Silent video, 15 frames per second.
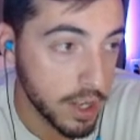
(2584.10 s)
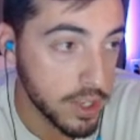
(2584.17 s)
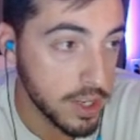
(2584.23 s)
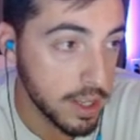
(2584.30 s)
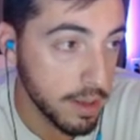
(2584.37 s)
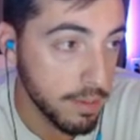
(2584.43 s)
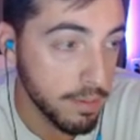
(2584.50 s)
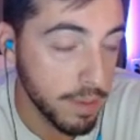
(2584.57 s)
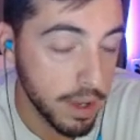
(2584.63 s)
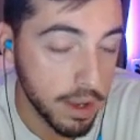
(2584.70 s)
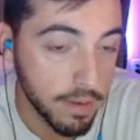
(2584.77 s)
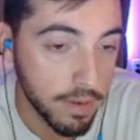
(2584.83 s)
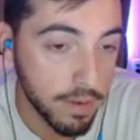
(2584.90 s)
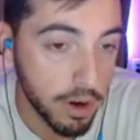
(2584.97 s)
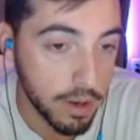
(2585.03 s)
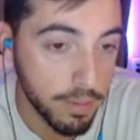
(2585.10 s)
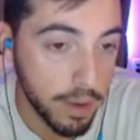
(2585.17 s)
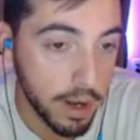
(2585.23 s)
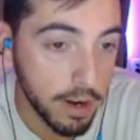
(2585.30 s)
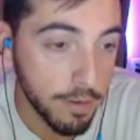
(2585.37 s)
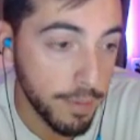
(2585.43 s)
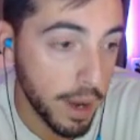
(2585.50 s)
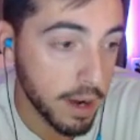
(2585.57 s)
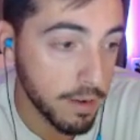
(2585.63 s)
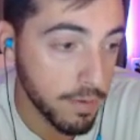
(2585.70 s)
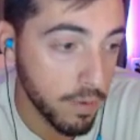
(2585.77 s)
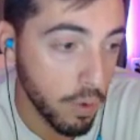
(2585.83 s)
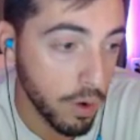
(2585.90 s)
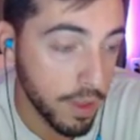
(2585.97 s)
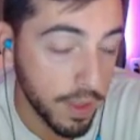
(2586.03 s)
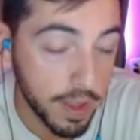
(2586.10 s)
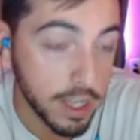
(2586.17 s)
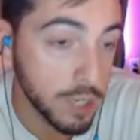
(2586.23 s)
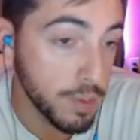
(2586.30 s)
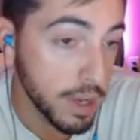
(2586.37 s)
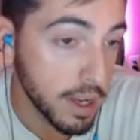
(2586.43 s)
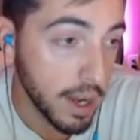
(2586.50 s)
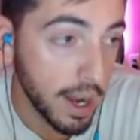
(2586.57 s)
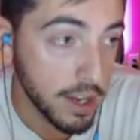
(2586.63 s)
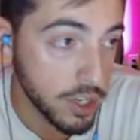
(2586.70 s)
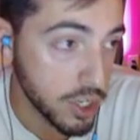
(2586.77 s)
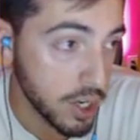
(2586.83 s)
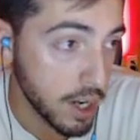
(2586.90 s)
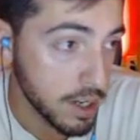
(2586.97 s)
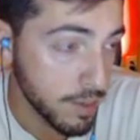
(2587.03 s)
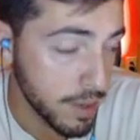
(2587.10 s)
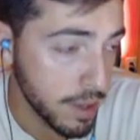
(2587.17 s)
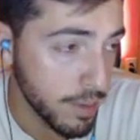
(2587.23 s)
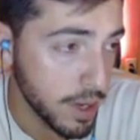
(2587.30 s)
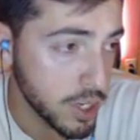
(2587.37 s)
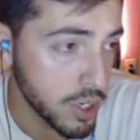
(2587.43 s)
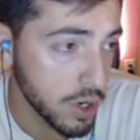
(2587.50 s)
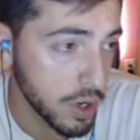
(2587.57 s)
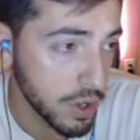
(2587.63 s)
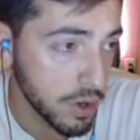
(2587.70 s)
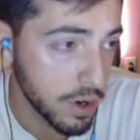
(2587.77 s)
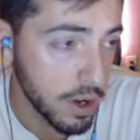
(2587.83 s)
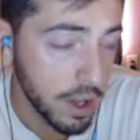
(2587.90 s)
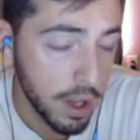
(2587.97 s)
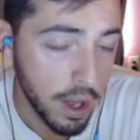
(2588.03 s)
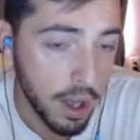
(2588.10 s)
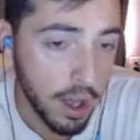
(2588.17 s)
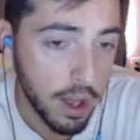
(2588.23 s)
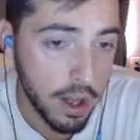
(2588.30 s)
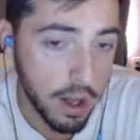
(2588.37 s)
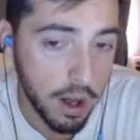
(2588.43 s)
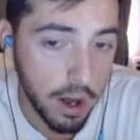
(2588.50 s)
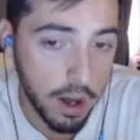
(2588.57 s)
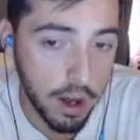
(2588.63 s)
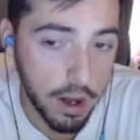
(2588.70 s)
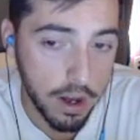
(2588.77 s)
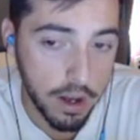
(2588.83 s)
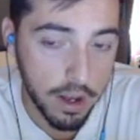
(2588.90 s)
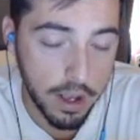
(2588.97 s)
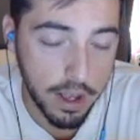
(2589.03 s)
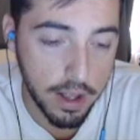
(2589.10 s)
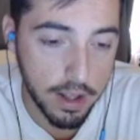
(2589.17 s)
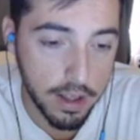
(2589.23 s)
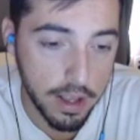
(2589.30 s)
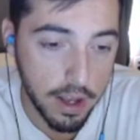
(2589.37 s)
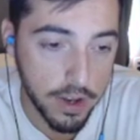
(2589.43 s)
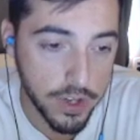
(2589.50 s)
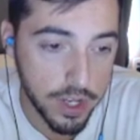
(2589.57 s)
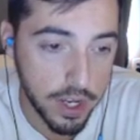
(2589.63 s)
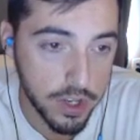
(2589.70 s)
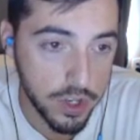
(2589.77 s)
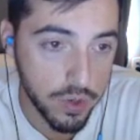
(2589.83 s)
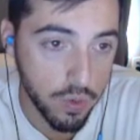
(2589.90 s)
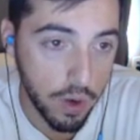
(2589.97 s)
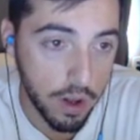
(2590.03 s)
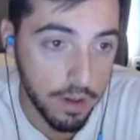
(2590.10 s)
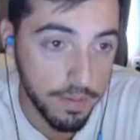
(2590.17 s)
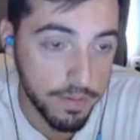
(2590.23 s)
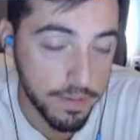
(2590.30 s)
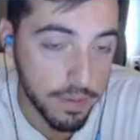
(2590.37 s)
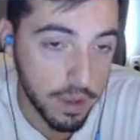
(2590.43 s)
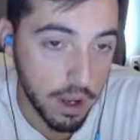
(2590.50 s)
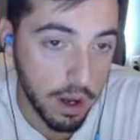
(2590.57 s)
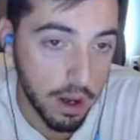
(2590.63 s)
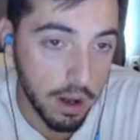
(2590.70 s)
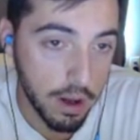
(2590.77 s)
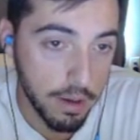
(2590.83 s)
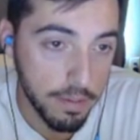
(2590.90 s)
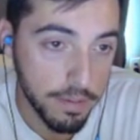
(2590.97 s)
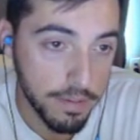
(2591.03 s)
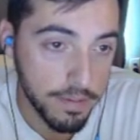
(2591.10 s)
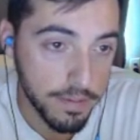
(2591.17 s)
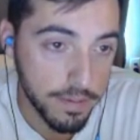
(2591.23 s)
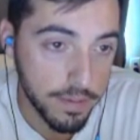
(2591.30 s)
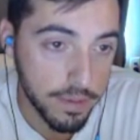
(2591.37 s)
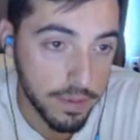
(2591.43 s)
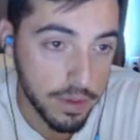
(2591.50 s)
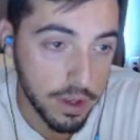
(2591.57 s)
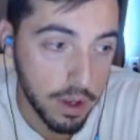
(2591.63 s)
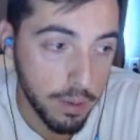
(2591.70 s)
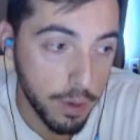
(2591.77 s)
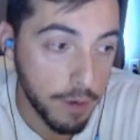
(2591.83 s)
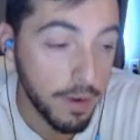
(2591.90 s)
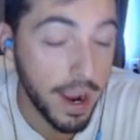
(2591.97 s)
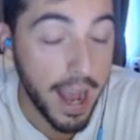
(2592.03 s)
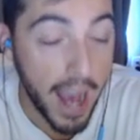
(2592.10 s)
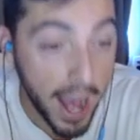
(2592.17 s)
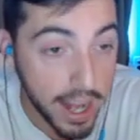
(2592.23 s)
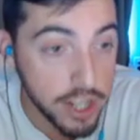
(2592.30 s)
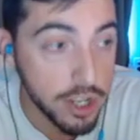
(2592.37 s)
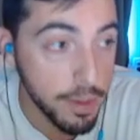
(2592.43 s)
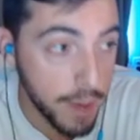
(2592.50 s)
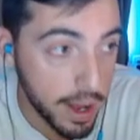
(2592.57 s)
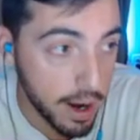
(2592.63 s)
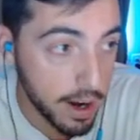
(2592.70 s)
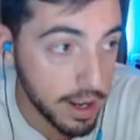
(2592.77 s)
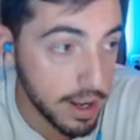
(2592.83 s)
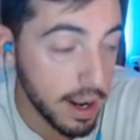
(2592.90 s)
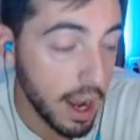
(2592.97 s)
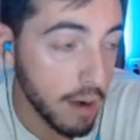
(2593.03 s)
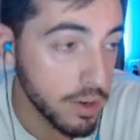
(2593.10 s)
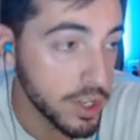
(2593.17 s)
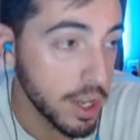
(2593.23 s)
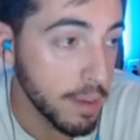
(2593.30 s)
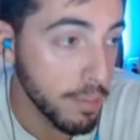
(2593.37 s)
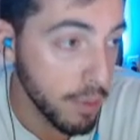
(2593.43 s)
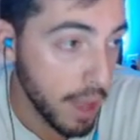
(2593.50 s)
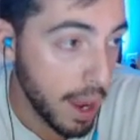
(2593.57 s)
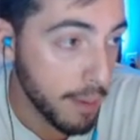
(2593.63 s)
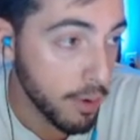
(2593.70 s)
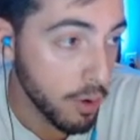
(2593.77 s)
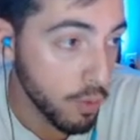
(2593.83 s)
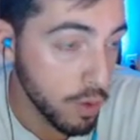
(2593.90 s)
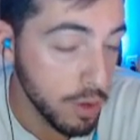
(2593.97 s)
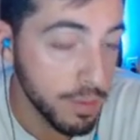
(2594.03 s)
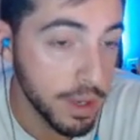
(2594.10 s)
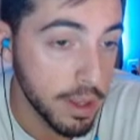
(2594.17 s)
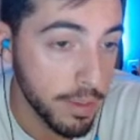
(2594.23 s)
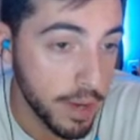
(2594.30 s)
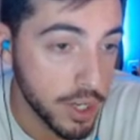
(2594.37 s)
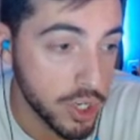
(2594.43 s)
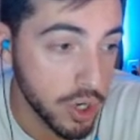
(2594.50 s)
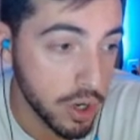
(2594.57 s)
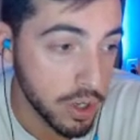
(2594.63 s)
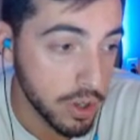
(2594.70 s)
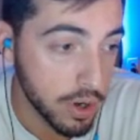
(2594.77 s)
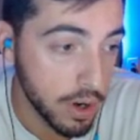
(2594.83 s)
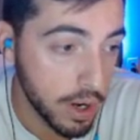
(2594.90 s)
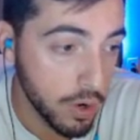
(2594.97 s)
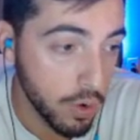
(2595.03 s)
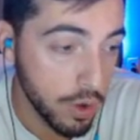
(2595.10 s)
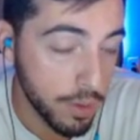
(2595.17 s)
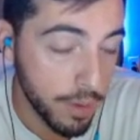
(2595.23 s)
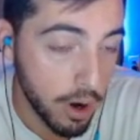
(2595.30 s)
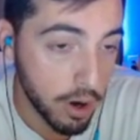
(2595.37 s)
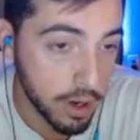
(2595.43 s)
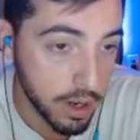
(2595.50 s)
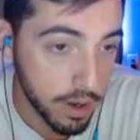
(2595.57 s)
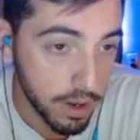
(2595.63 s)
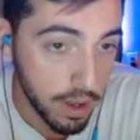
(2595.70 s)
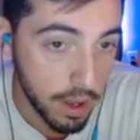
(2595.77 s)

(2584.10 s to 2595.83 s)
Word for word: see them being very competitive back and forth. I think Spica has a shot to be the best jungler uh, in the LCS as well. Um, but if I had to bet on it, I would say Blabber will be the best jungler in North America